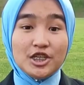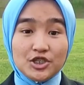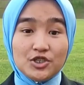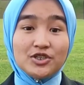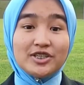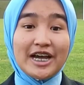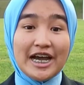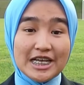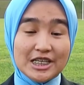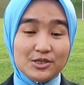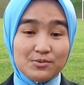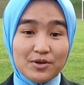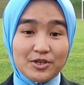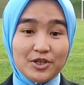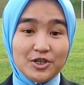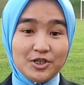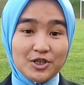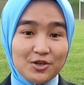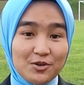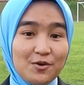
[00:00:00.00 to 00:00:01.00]
Did you guys want
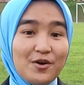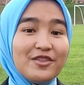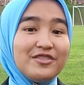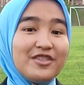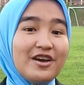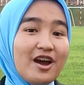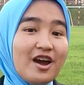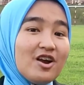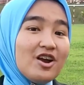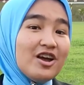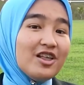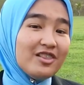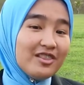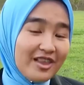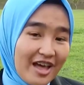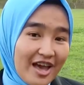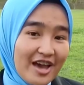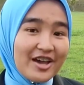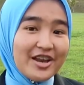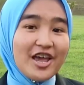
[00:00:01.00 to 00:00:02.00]
to know there are a
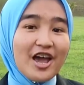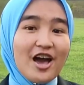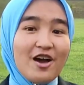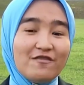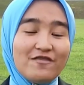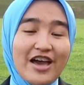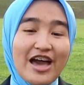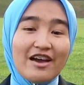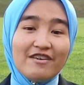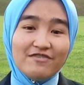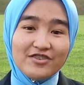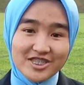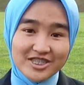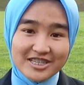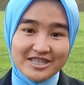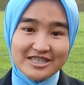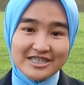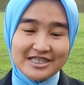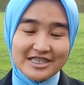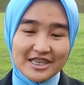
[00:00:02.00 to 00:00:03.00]
lot of
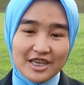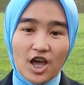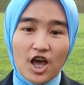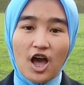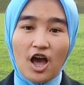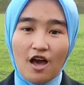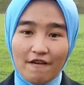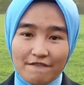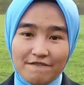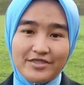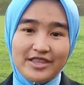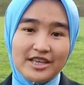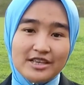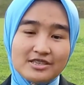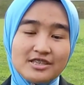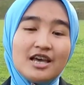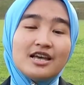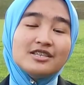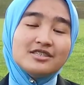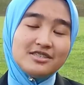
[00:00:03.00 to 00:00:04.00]
efficiency of
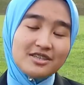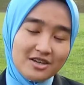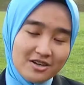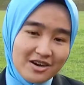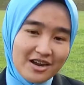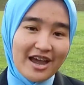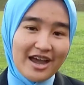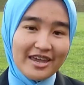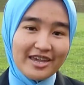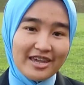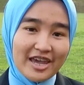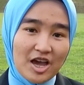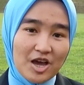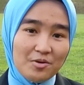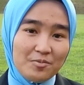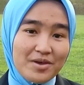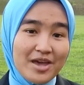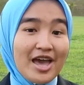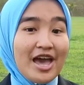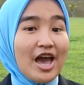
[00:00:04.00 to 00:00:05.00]
this zero eye
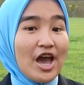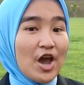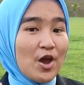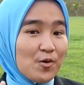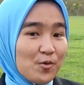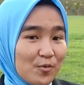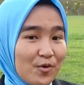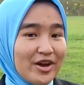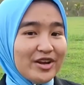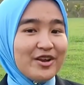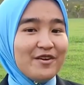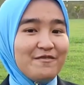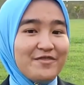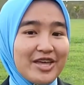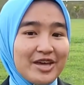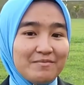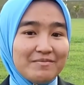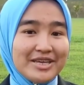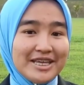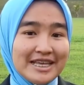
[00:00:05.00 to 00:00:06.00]
cap, and one of
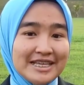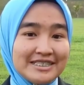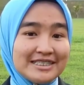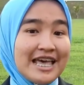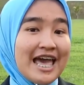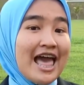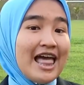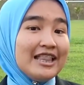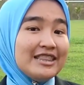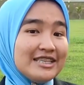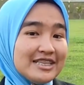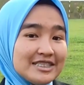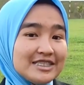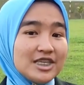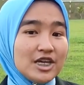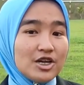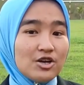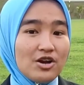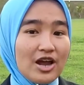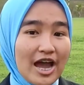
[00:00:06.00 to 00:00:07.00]
them is
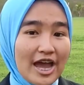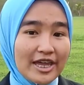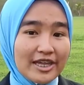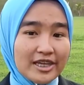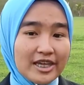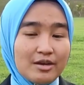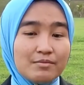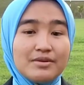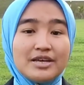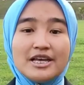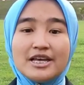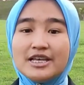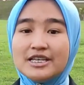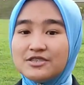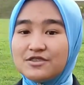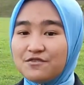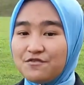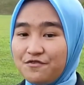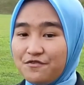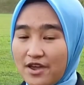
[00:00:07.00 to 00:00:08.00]
the zero eye cap
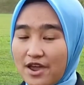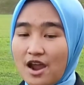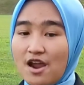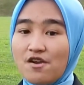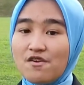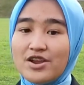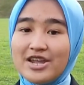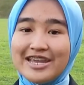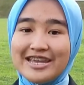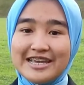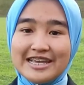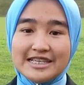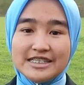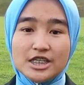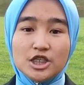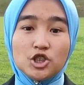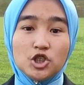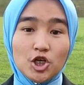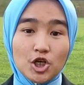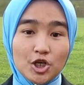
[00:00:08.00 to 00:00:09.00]
is very
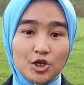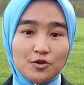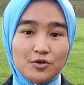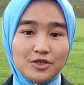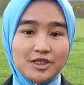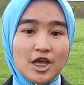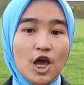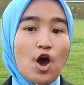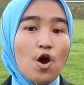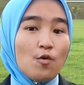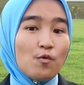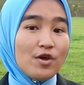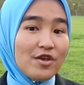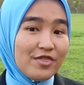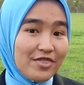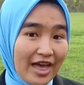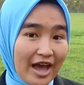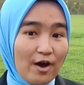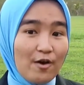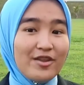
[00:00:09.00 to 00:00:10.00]
easy to use
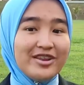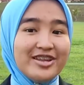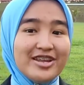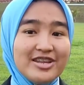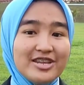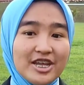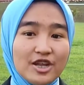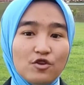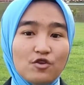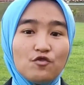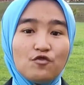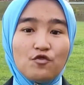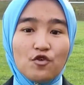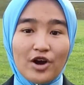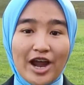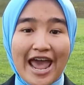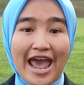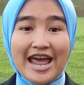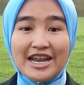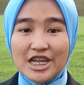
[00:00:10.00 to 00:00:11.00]
without the need
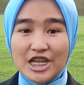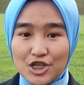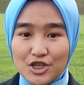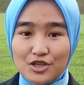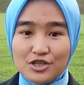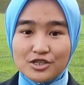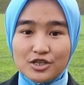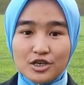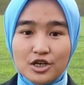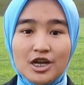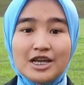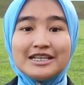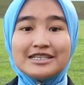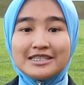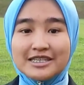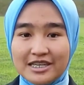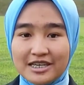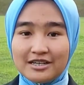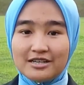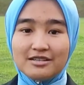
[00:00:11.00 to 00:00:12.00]
for any user
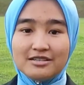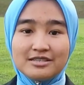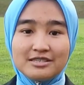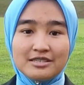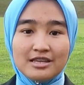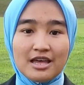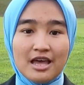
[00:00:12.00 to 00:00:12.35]
skills.